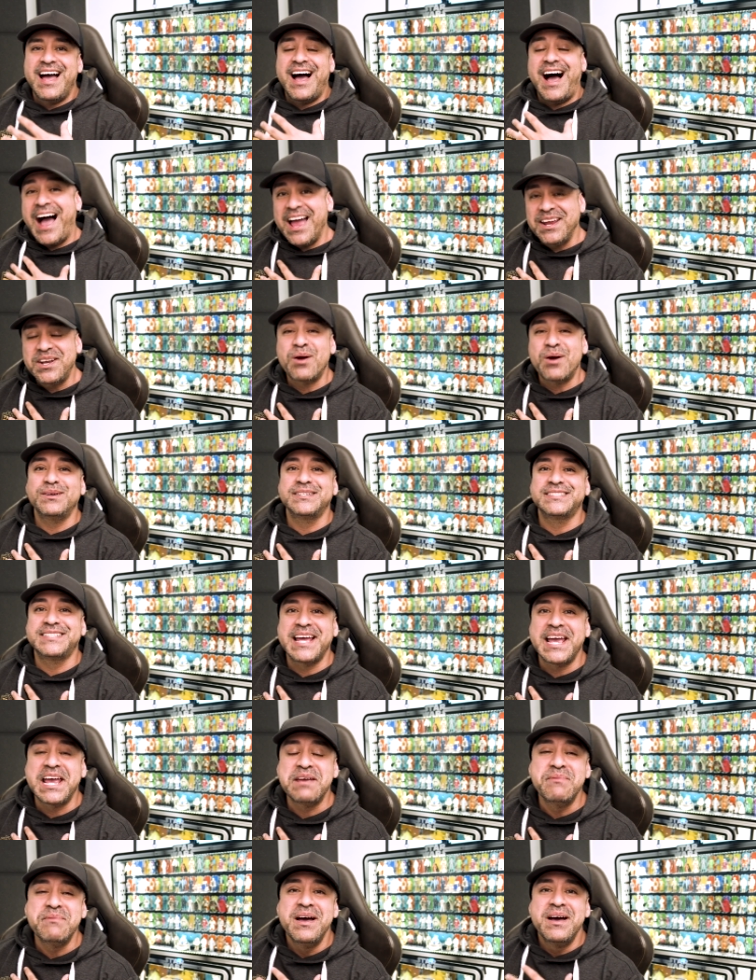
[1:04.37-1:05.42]
I know his
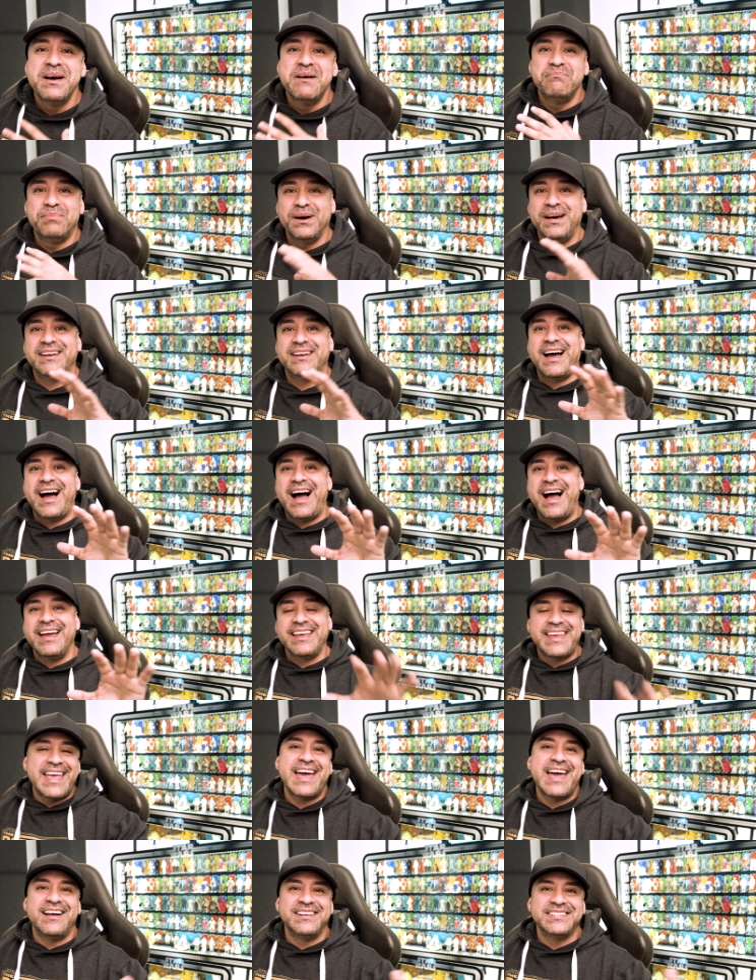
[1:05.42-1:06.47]
name, but I
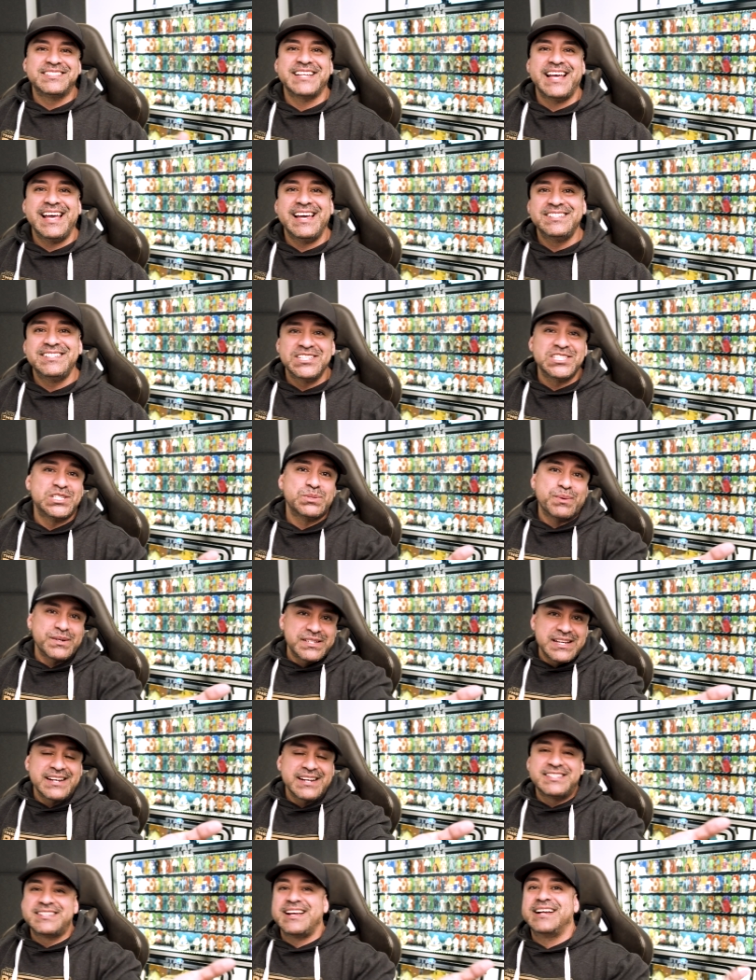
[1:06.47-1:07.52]
cannot say it just to
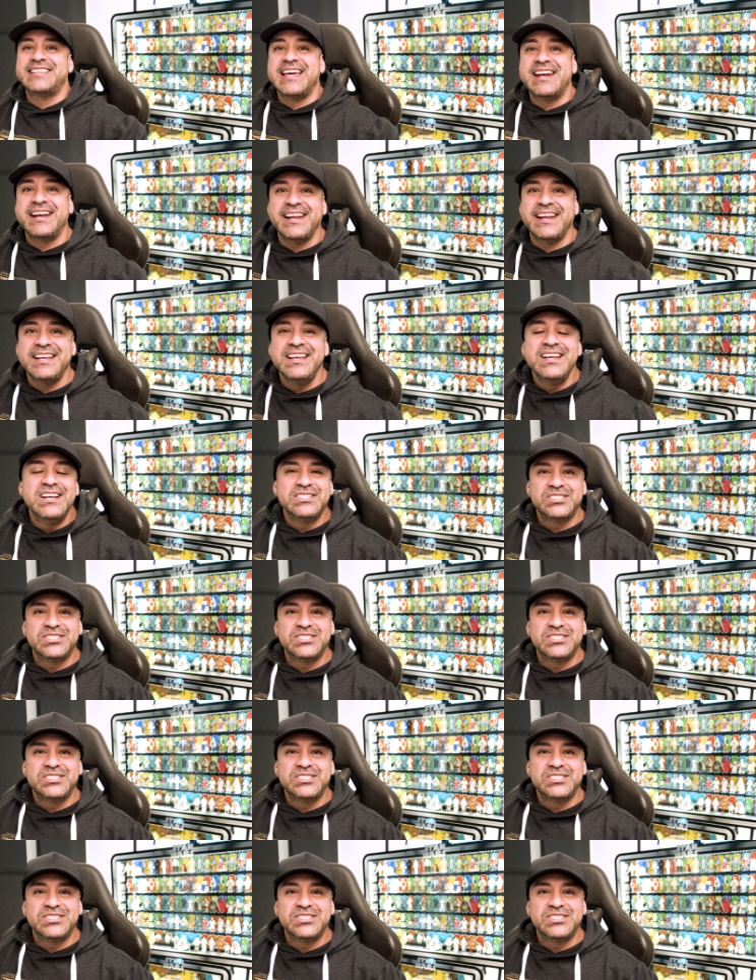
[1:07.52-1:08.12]
protect his identity,